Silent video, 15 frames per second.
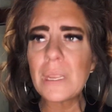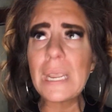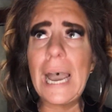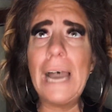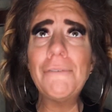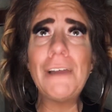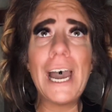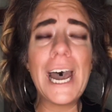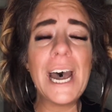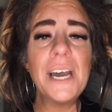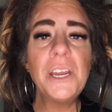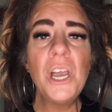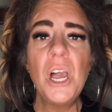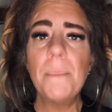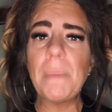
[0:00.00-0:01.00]
I've
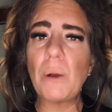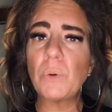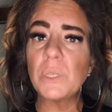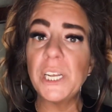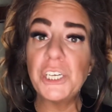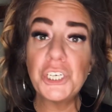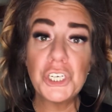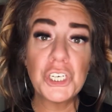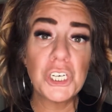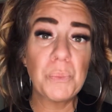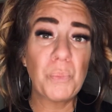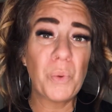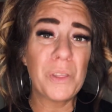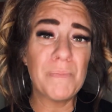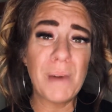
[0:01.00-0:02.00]
had my
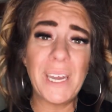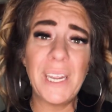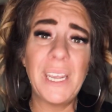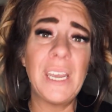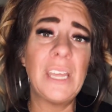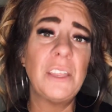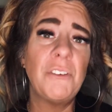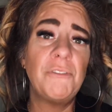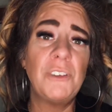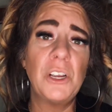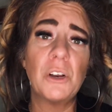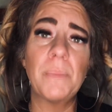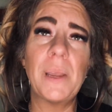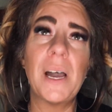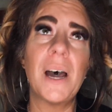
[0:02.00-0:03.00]
relationship with money and the
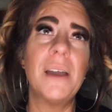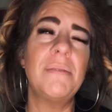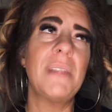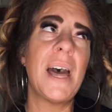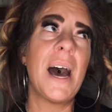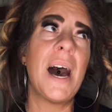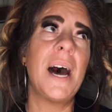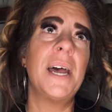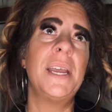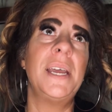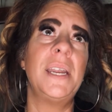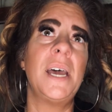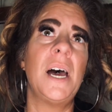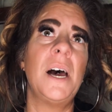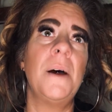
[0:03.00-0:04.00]
fear behind that,
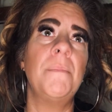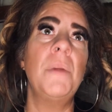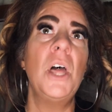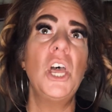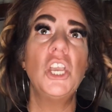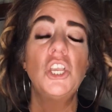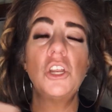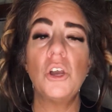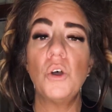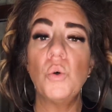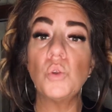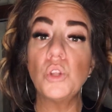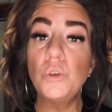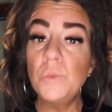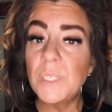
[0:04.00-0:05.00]
and, you know,
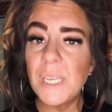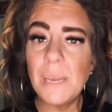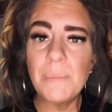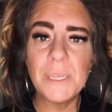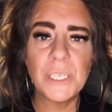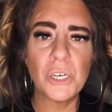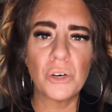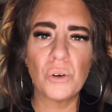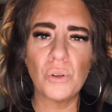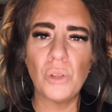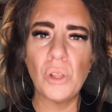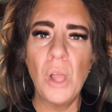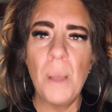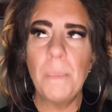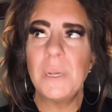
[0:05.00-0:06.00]
losing
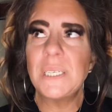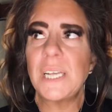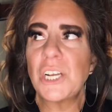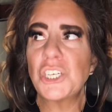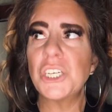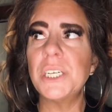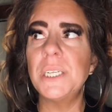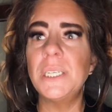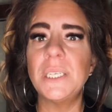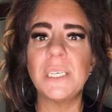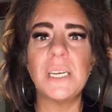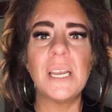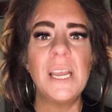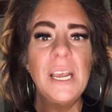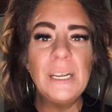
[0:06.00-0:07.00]
material possessions
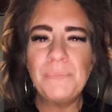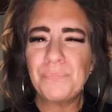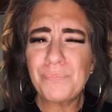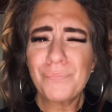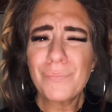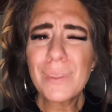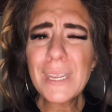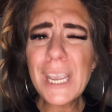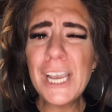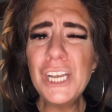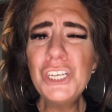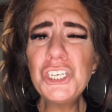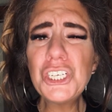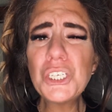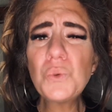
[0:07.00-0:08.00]
and
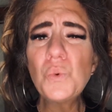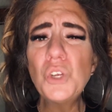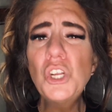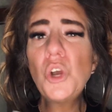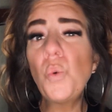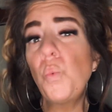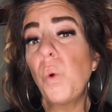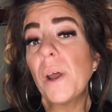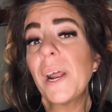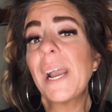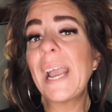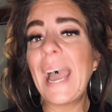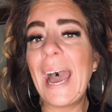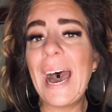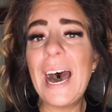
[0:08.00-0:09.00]
just, you know, what I
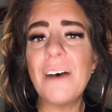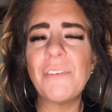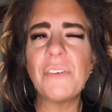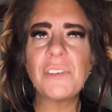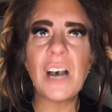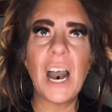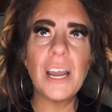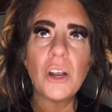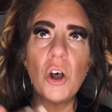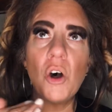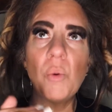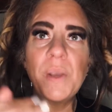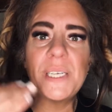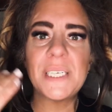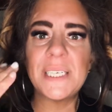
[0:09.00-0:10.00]
have. I've kind of
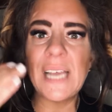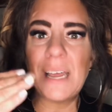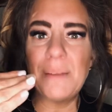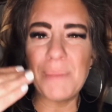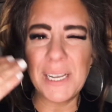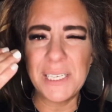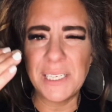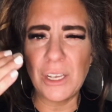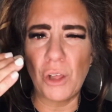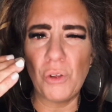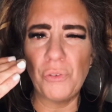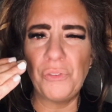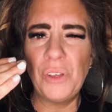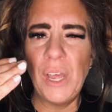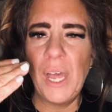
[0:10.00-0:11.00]
always set
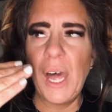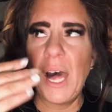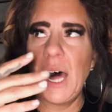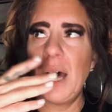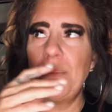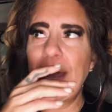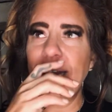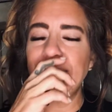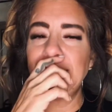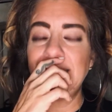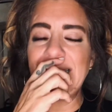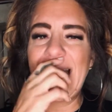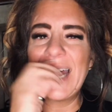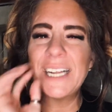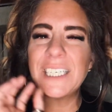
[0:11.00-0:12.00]
myself at a
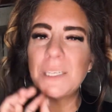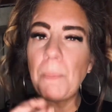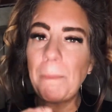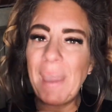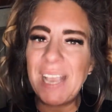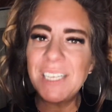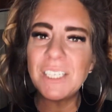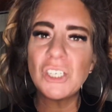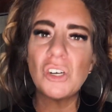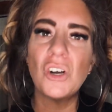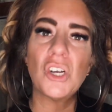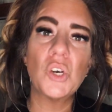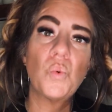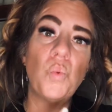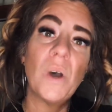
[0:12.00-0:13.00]
status based
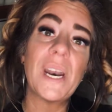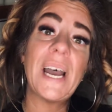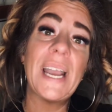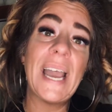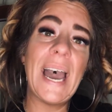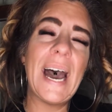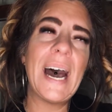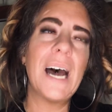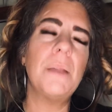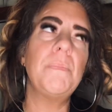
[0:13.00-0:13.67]
on what I had